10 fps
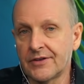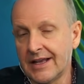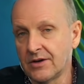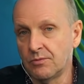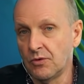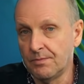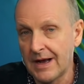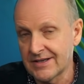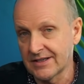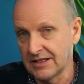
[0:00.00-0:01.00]
and it will
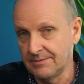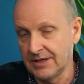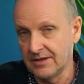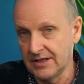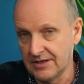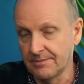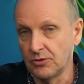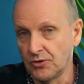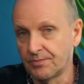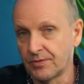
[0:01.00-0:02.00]
basically be the
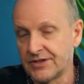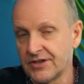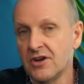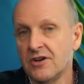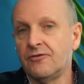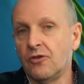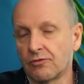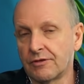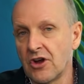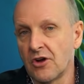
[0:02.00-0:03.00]
blueprint for
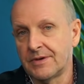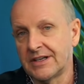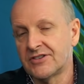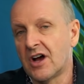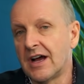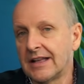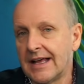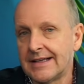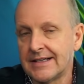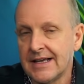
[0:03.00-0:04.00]
reopening
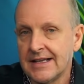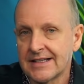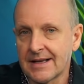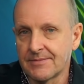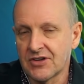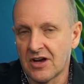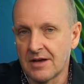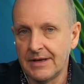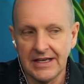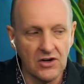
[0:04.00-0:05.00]
Thailand sometime
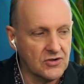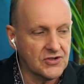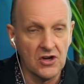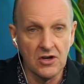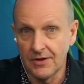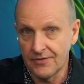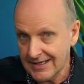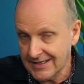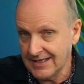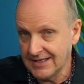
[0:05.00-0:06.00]
in October.
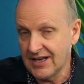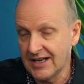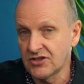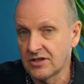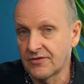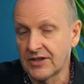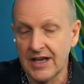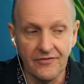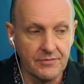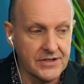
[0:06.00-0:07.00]
That's the intention of the
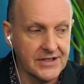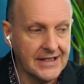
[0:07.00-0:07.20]
government.